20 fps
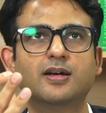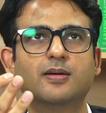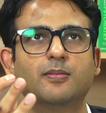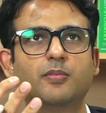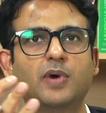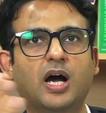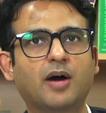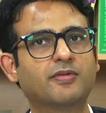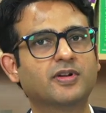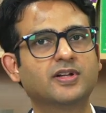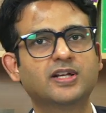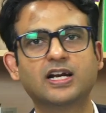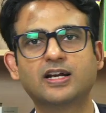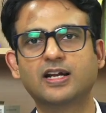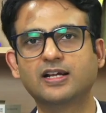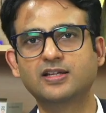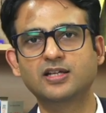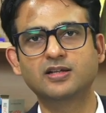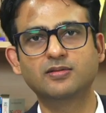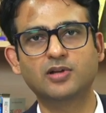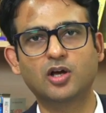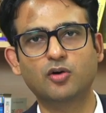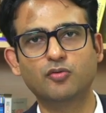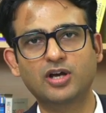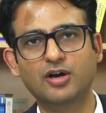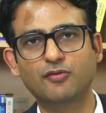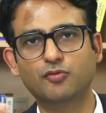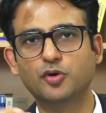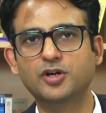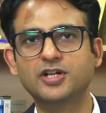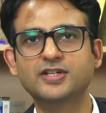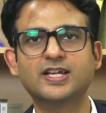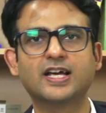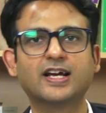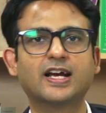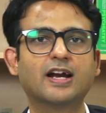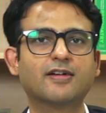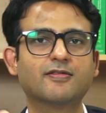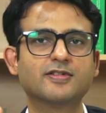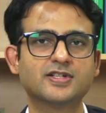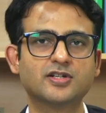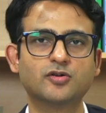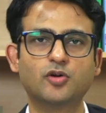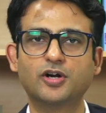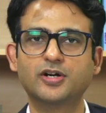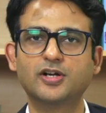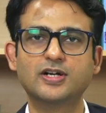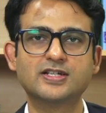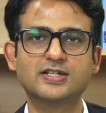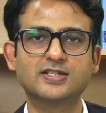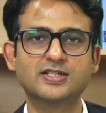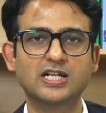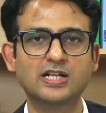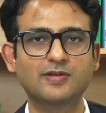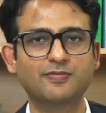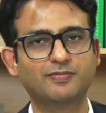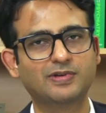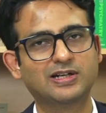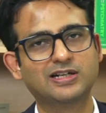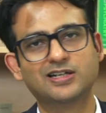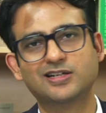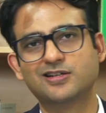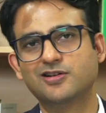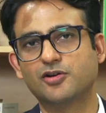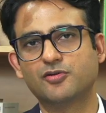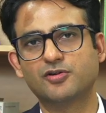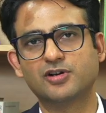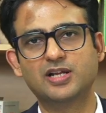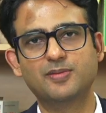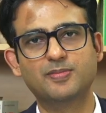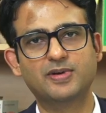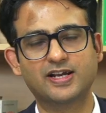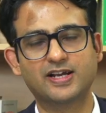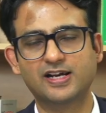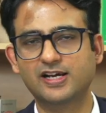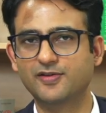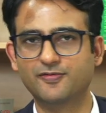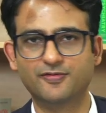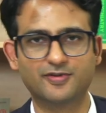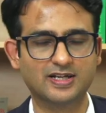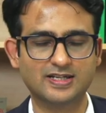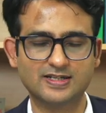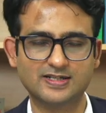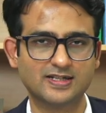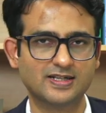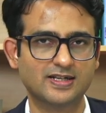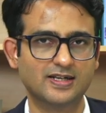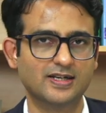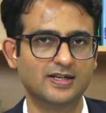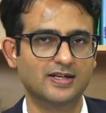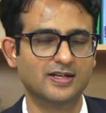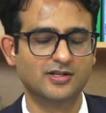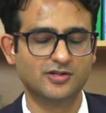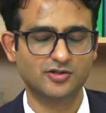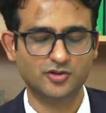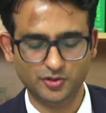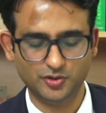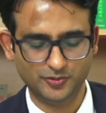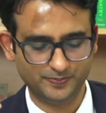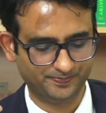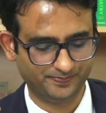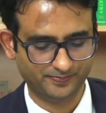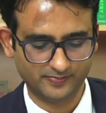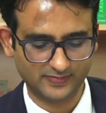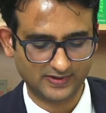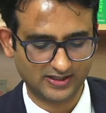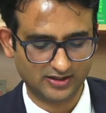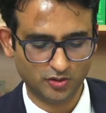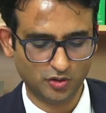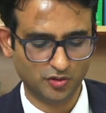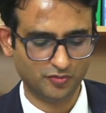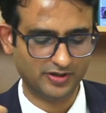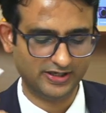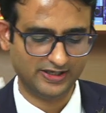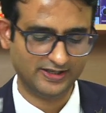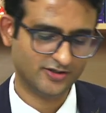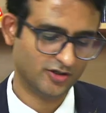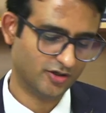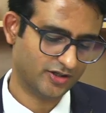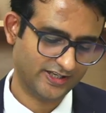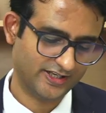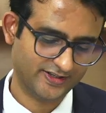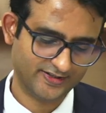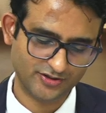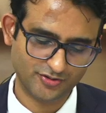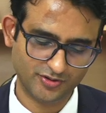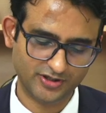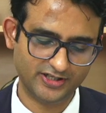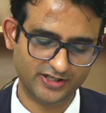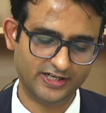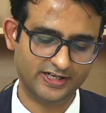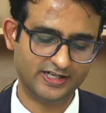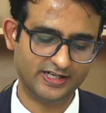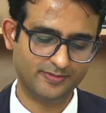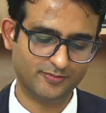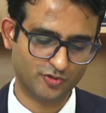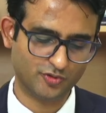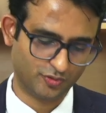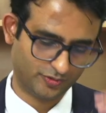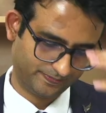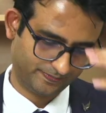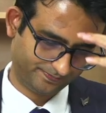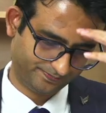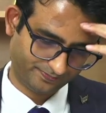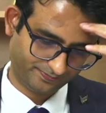after that i think now we have 20 psychiatrists in noida itself it did not really make any difference so don't worry it's not getting saturated anytime soon